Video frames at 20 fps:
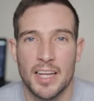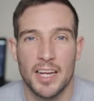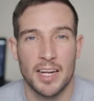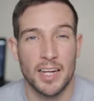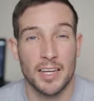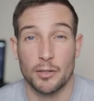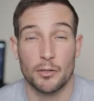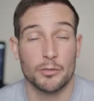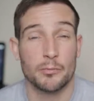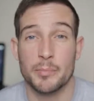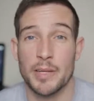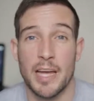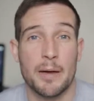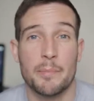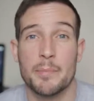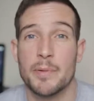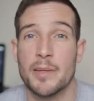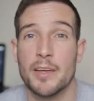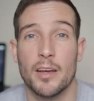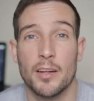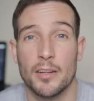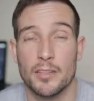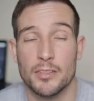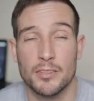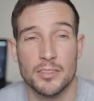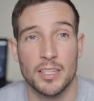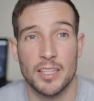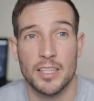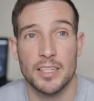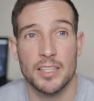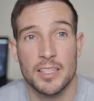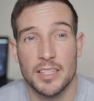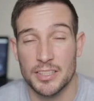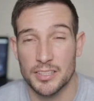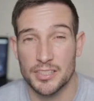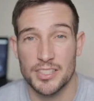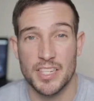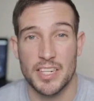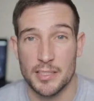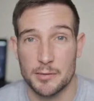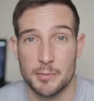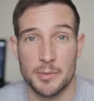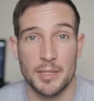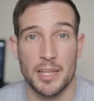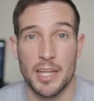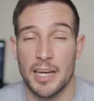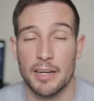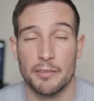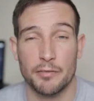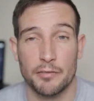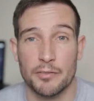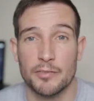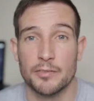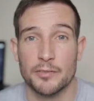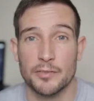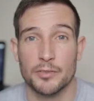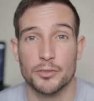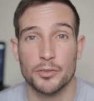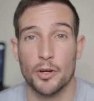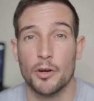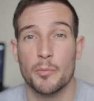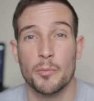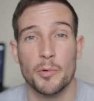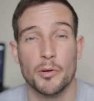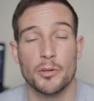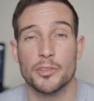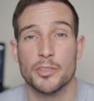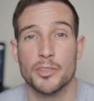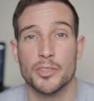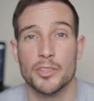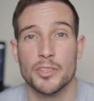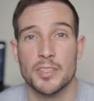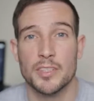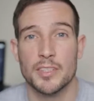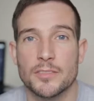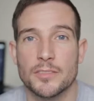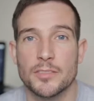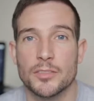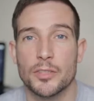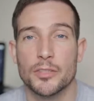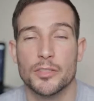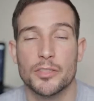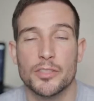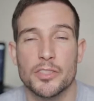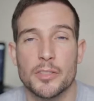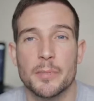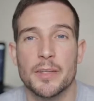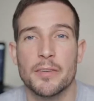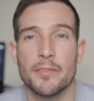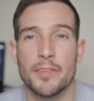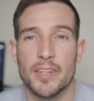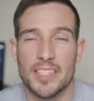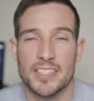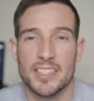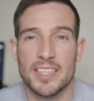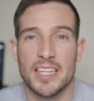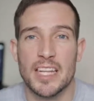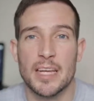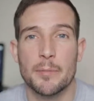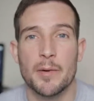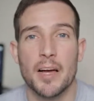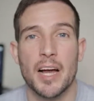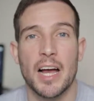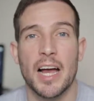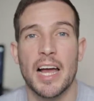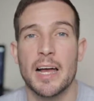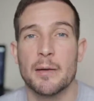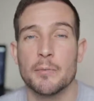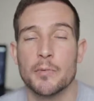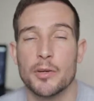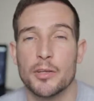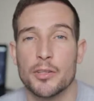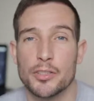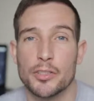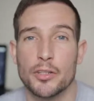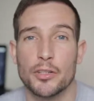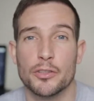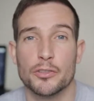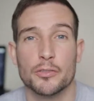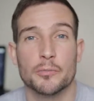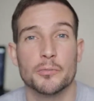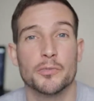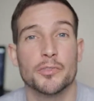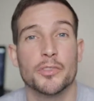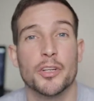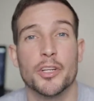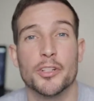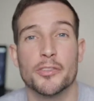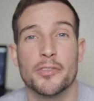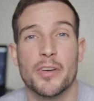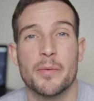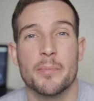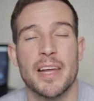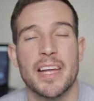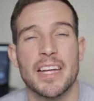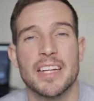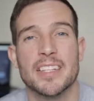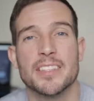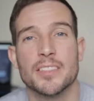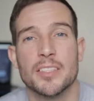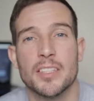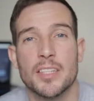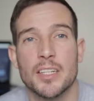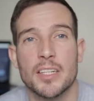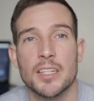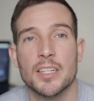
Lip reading: And I couldn't be happier, honestly. It's changed my life so much. So just a bit of a disclaimer, I am going to show some surgery pics.